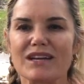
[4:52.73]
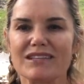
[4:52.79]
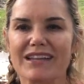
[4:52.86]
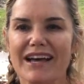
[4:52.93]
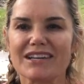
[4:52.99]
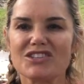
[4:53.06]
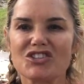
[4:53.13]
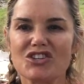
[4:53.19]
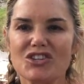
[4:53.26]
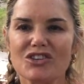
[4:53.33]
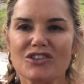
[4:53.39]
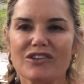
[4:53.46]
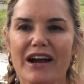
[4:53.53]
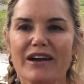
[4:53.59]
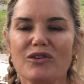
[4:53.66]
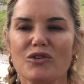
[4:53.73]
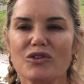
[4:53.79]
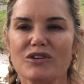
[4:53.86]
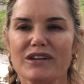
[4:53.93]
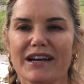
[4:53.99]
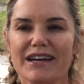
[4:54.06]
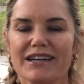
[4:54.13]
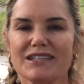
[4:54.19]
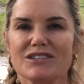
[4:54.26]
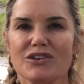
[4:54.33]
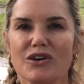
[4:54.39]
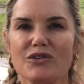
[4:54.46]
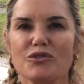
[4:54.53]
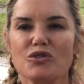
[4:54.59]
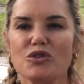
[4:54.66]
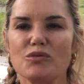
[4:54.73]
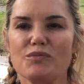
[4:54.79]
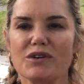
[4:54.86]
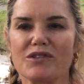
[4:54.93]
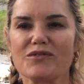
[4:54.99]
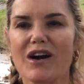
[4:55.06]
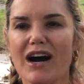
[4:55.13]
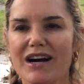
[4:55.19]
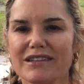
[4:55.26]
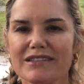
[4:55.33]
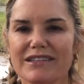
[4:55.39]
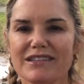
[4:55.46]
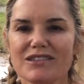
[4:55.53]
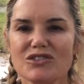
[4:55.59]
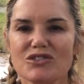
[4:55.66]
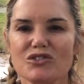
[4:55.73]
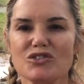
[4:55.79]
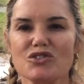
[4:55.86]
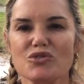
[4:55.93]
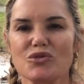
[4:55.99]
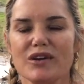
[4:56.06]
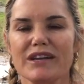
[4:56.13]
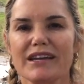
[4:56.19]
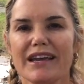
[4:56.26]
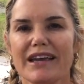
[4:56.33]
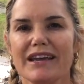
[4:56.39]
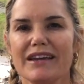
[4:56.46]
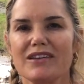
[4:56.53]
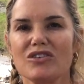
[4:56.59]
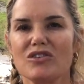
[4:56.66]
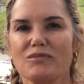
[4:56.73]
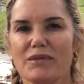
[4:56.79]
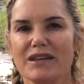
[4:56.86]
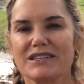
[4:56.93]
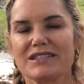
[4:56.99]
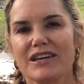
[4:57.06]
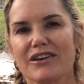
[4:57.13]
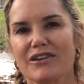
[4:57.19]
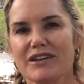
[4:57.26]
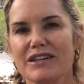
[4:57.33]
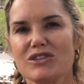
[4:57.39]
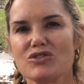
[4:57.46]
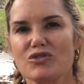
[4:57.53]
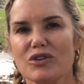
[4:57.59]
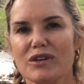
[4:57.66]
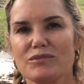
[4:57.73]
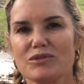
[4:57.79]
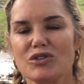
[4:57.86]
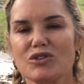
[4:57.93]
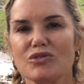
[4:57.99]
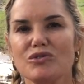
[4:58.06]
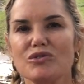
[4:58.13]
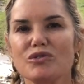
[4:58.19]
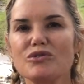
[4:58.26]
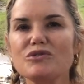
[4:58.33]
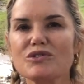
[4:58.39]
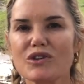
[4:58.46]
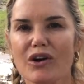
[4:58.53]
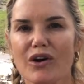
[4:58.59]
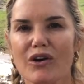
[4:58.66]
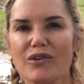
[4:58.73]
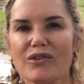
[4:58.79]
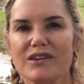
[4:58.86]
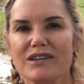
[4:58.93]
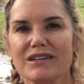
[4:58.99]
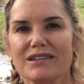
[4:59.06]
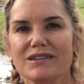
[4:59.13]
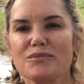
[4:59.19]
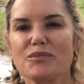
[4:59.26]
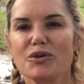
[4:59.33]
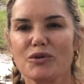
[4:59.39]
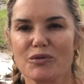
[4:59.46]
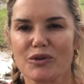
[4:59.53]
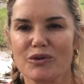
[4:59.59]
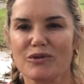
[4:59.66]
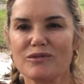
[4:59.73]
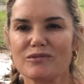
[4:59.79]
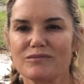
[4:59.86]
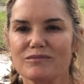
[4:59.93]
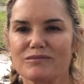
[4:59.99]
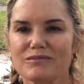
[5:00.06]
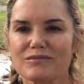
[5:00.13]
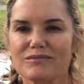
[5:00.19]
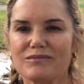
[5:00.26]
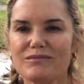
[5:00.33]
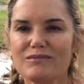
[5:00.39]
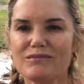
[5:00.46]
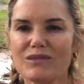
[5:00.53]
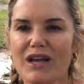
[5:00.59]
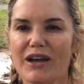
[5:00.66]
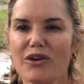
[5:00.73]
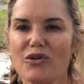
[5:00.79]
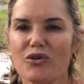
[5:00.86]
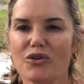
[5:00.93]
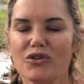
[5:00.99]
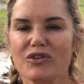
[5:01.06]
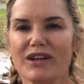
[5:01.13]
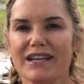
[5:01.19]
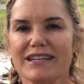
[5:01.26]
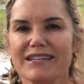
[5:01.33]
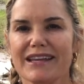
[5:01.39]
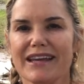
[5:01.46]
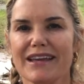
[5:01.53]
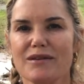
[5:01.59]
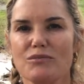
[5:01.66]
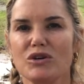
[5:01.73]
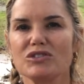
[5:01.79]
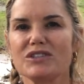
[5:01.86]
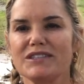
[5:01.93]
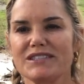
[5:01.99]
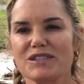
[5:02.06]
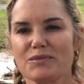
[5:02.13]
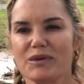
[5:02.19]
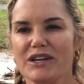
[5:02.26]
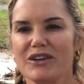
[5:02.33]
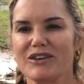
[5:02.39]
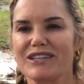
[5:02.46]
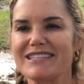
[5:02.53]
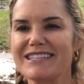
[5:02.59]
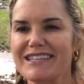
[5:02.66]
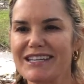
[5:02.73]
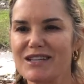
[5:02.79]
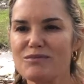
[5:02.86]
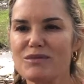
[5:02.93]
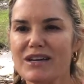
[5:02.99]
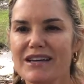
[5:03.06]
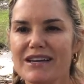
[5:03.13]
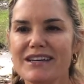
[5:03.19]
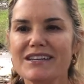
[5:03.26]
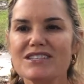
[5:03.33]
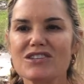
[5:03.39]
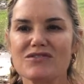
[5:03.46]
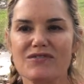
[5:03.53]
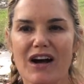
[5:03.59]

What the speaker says: Last year, I organized a group of colleagues to join a humanitarian trip to Cusco Peru. I coordinated a multidisciplinary team to